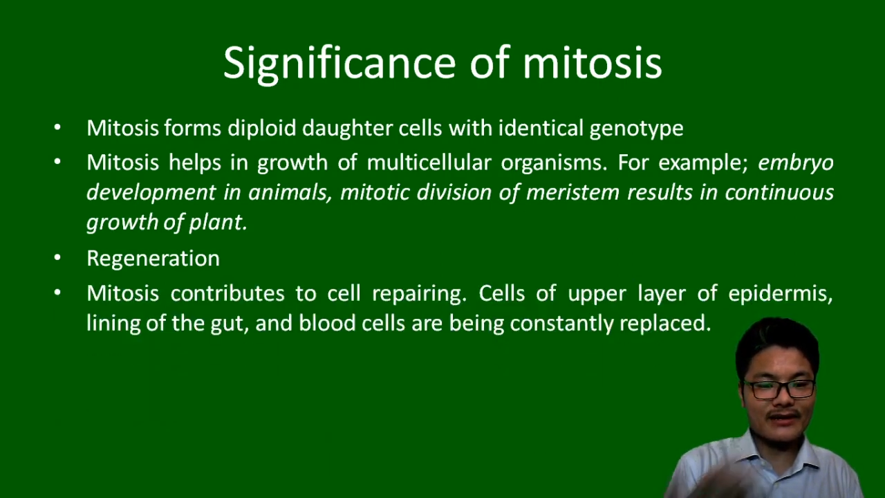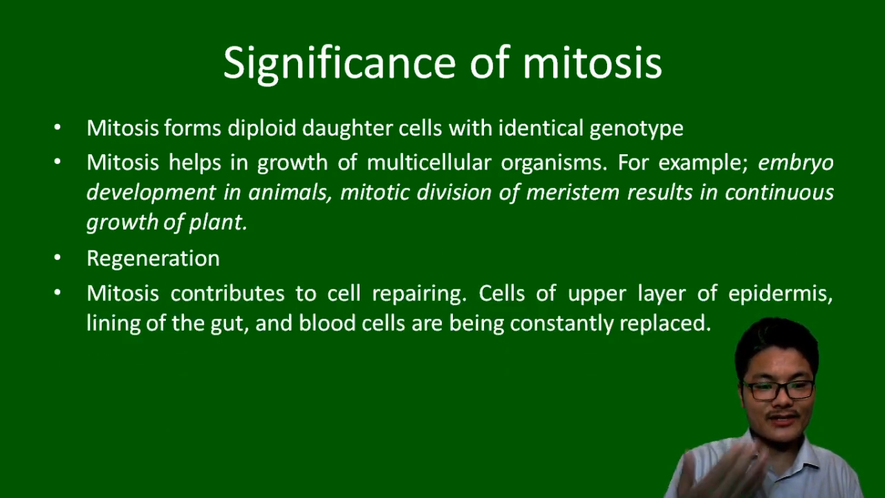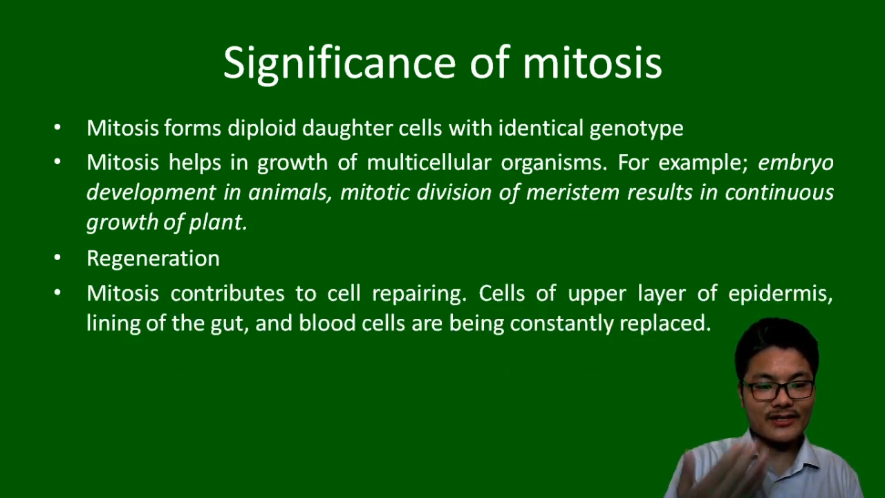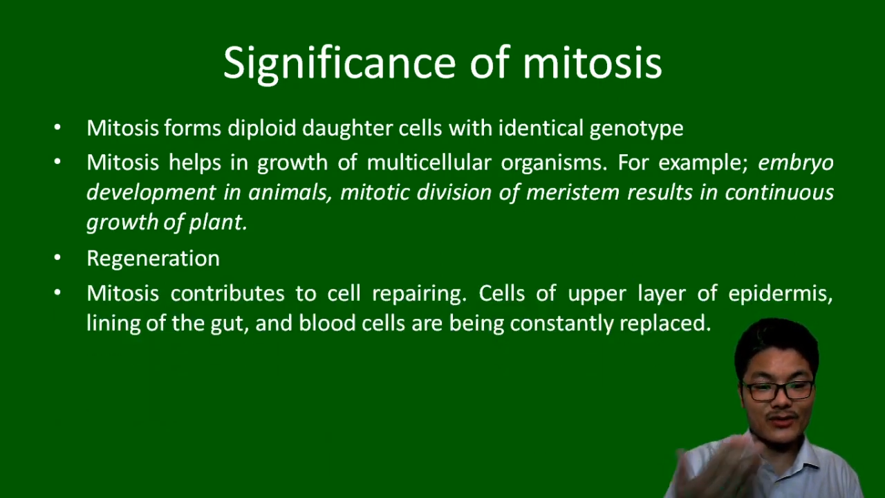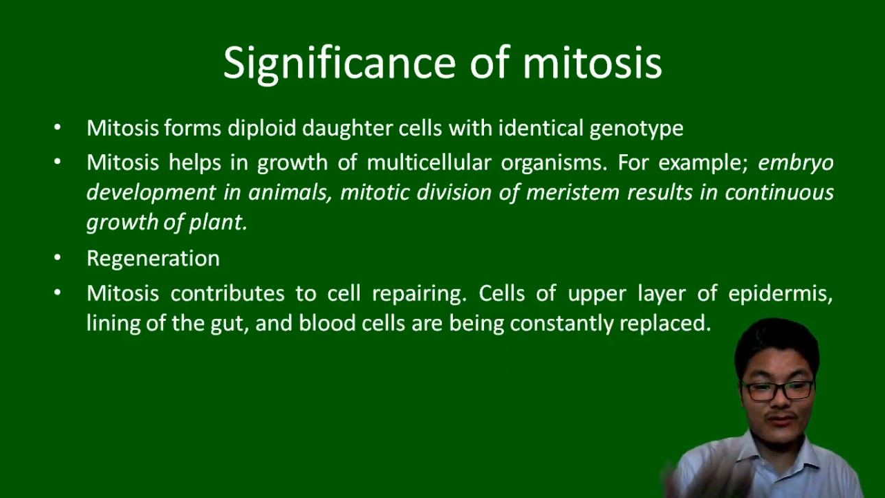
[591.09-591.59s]

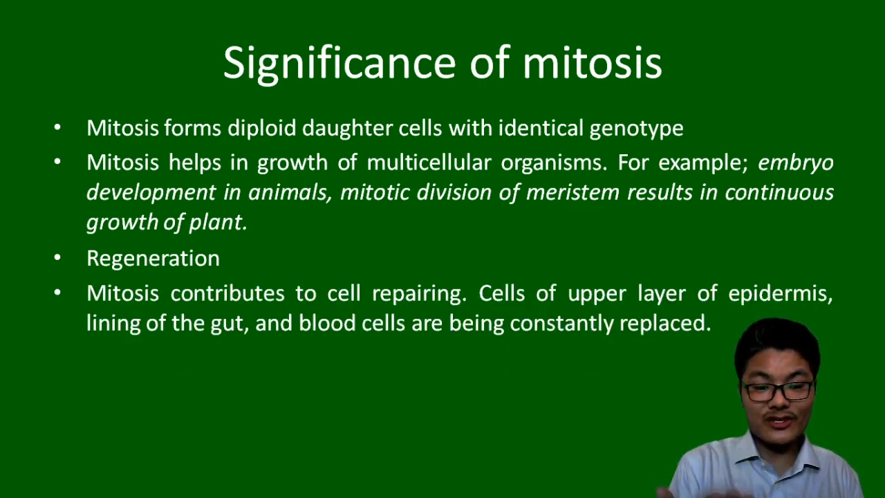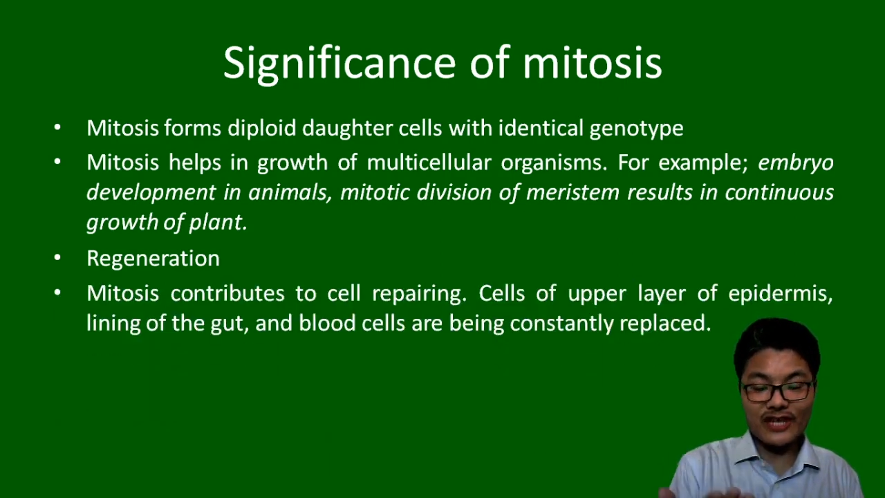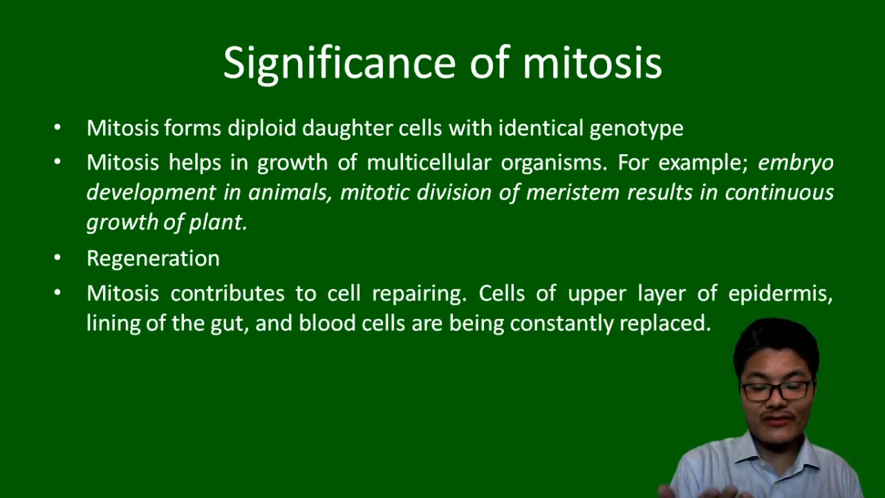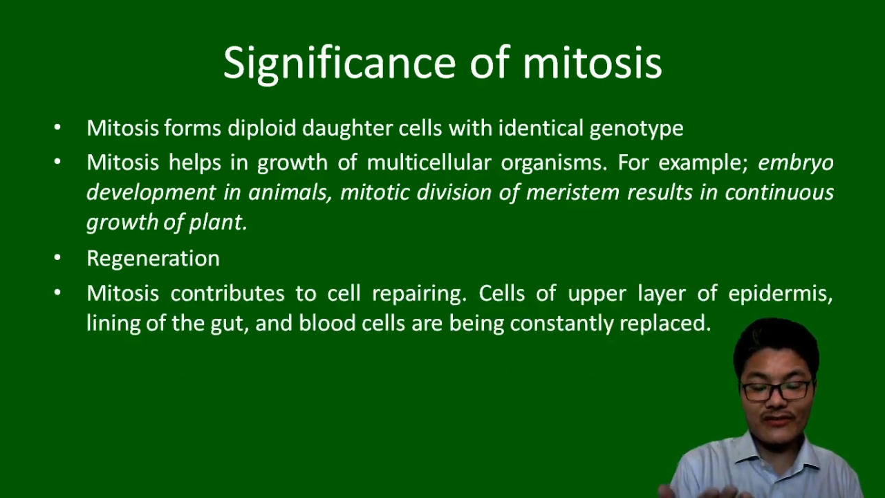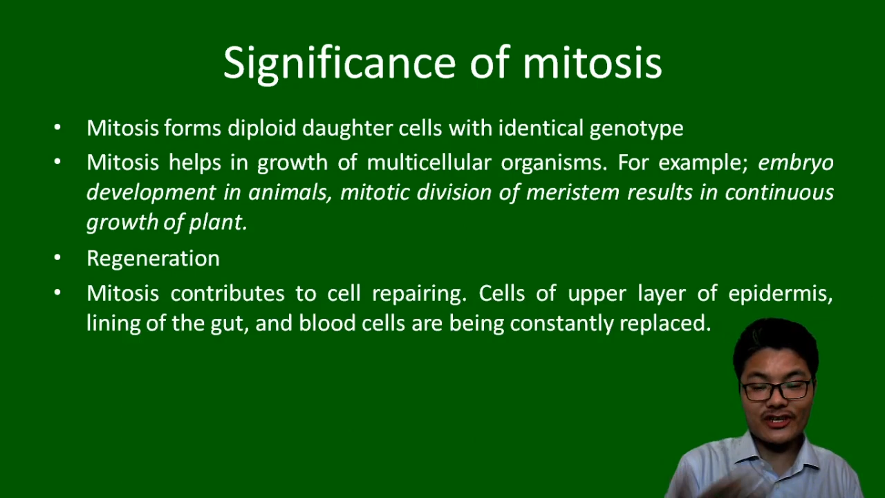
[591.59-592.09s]
So
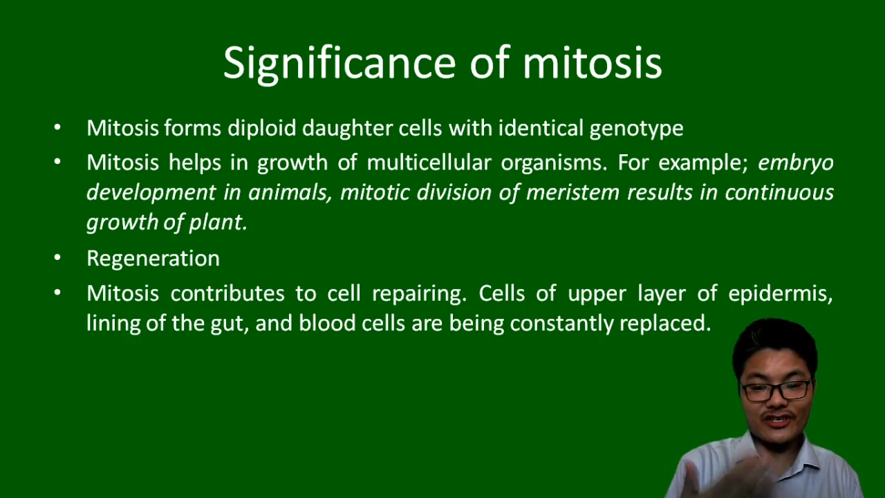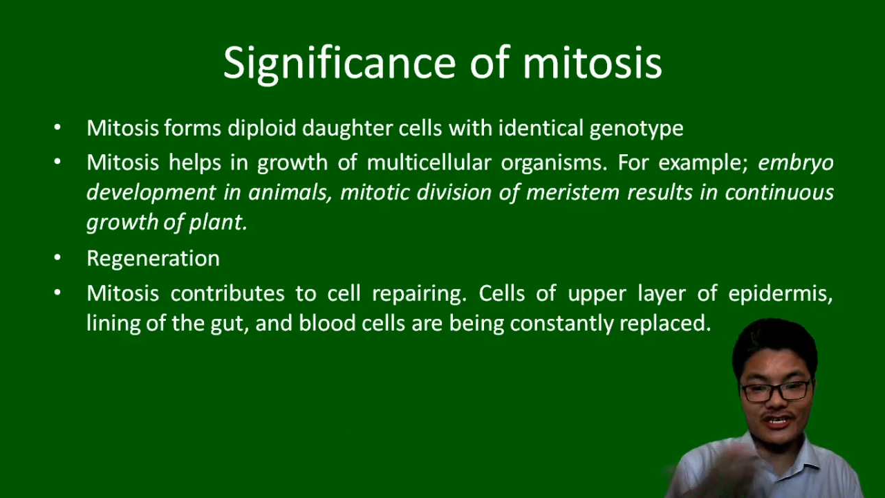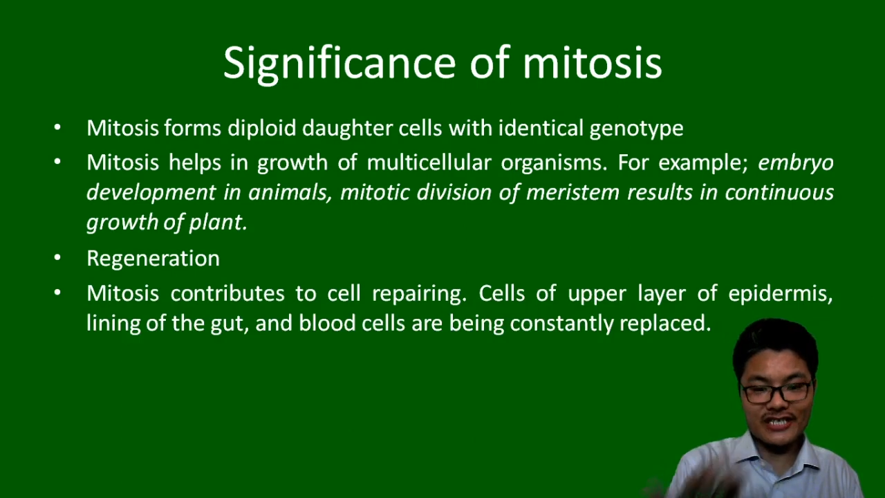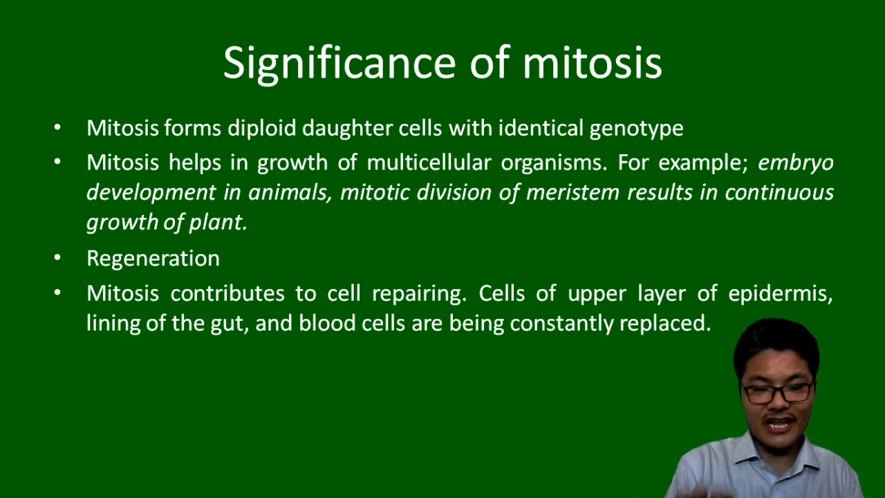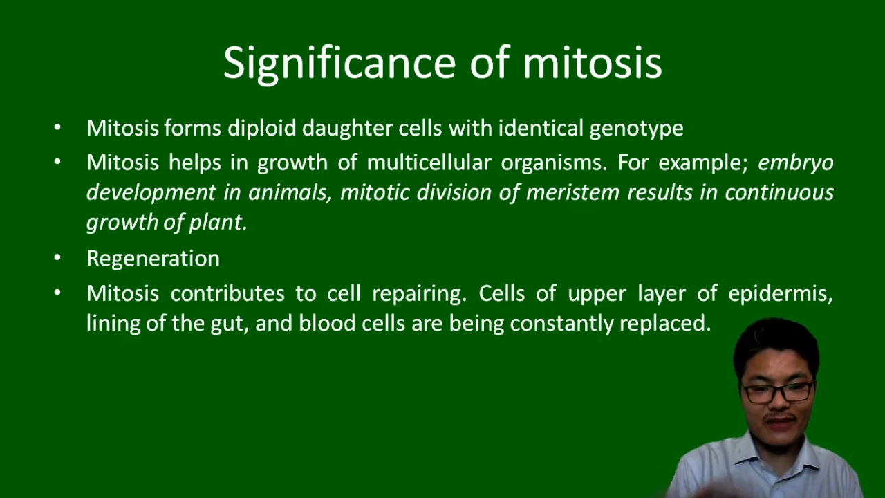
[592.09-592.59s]
regeneration
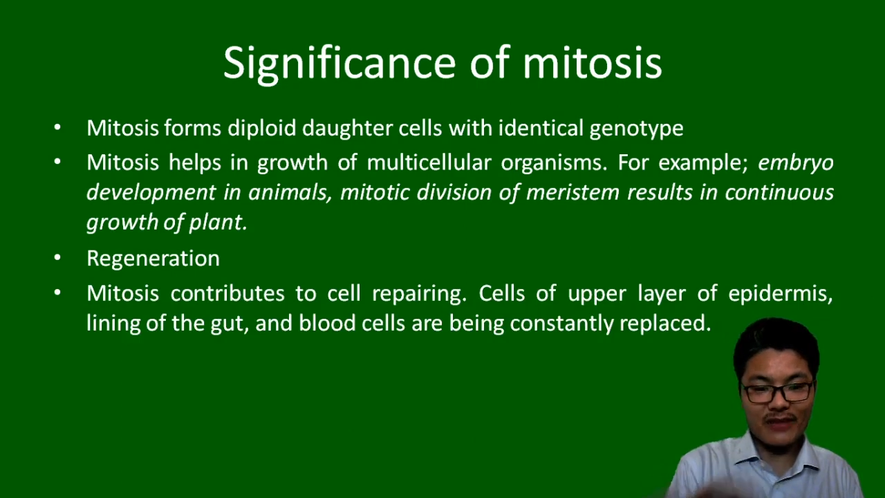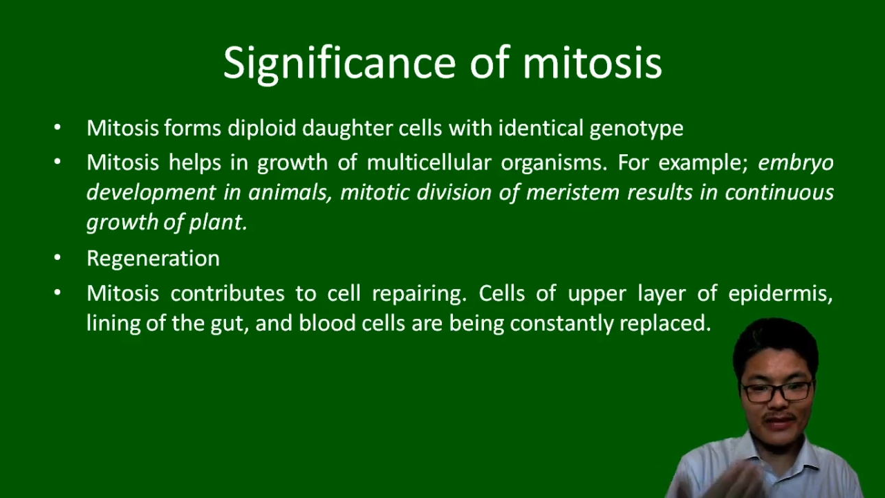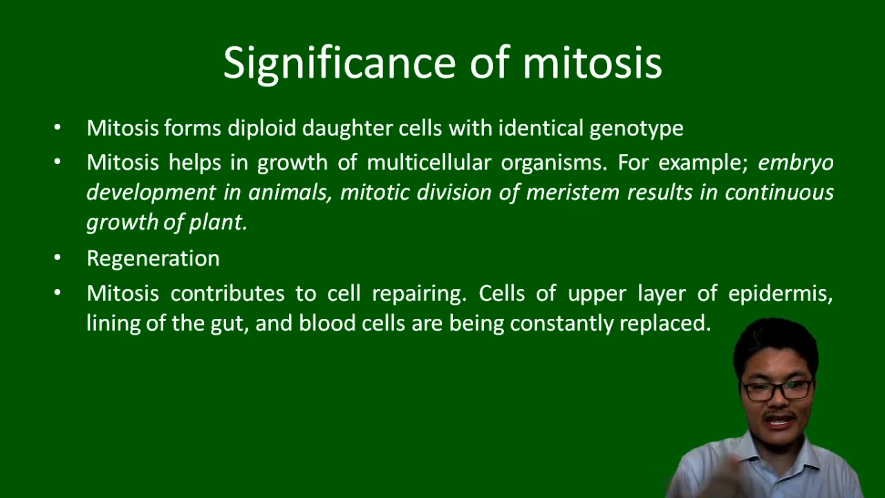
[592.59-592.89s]
is helping